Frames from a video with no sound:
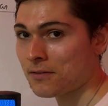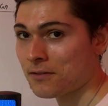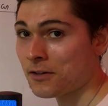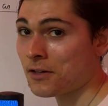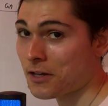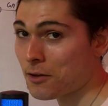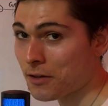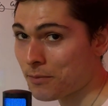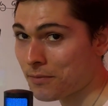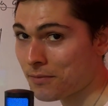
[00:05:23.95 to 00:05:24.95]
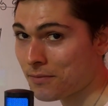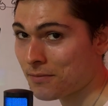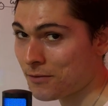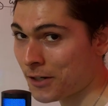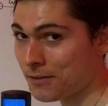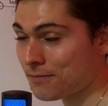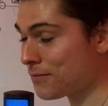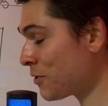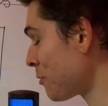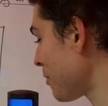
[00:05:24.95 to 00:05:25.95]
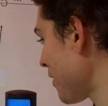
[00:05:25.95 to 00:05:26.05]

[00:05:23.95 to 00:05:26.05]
you're gonna kill him, right? You don't want